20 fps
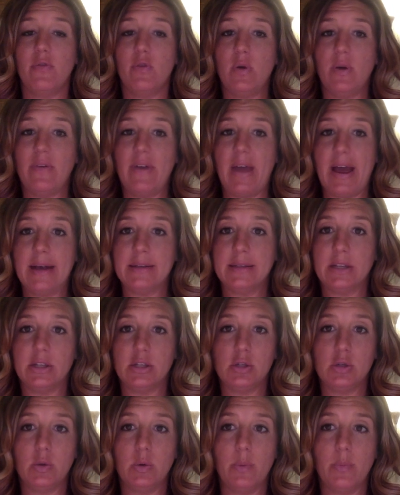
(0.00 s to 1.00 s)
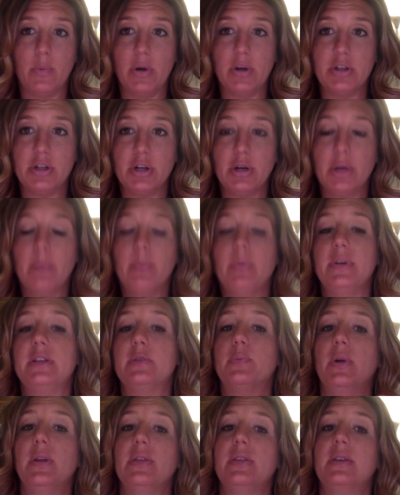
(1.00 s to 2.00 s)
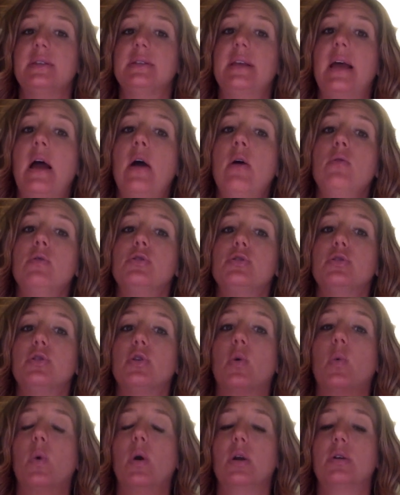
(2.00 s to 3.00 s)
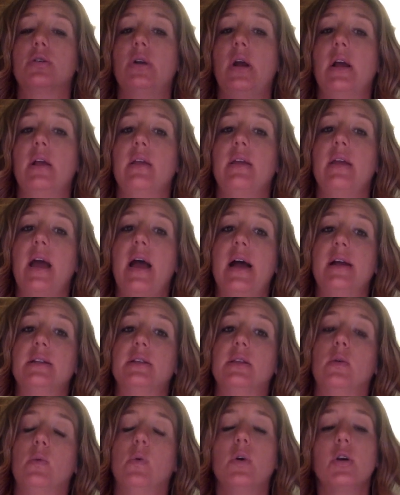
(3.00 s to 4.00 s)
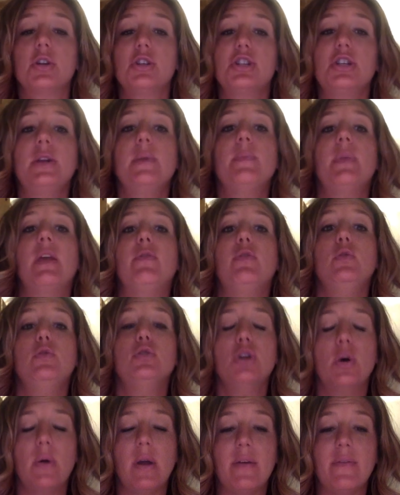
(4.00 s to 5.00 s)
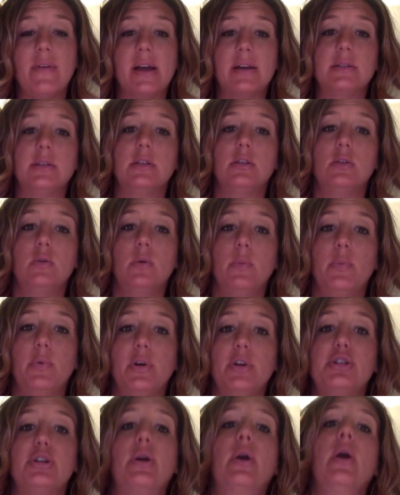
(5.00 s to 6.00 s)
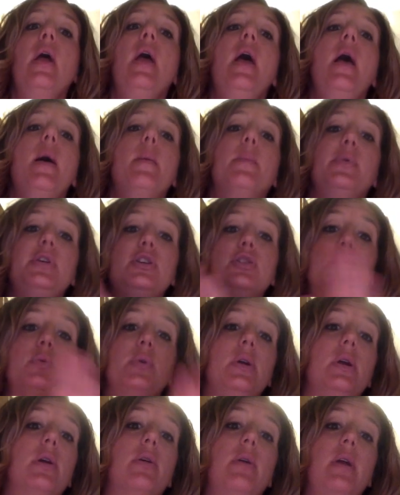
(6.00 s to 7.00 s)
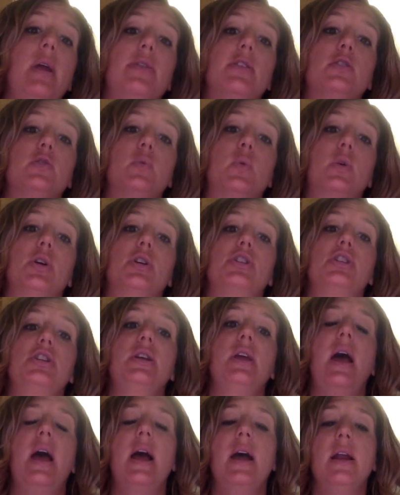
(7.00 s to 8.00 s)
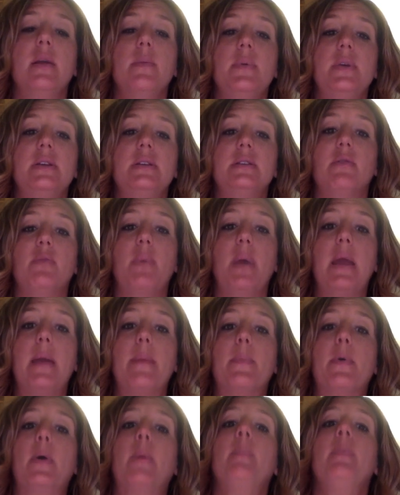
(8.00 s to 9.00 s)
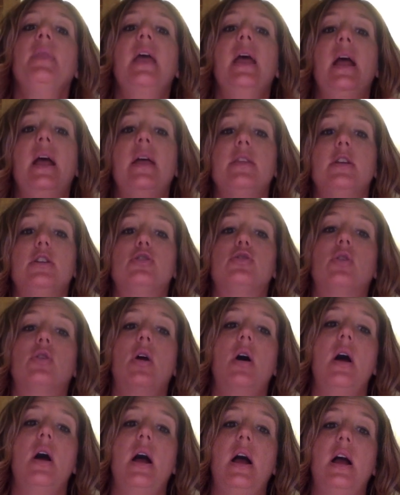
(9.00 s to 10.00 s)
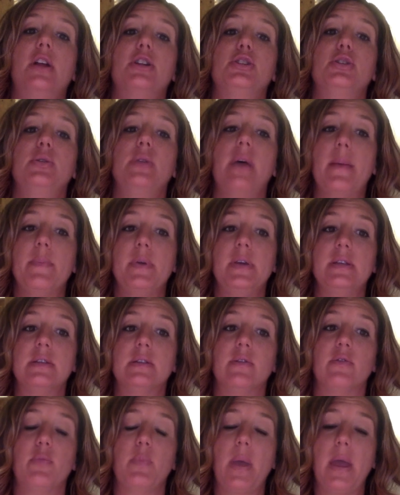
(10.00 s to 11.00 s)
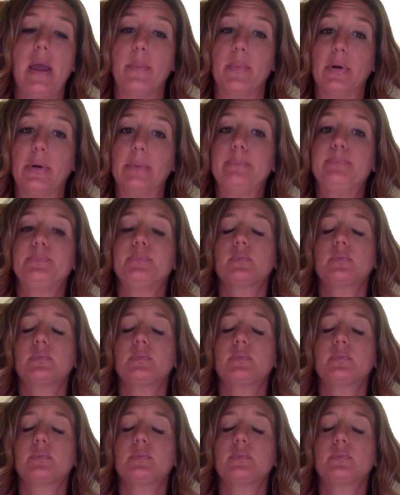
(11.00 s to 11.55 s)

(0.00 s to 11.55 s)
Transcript: have access to a printer, please print this out, do your work directly onto the worksheet. If you don't have access to a printer, please recreate this worksheet on a piece of paper and then draw onto that piece of paper.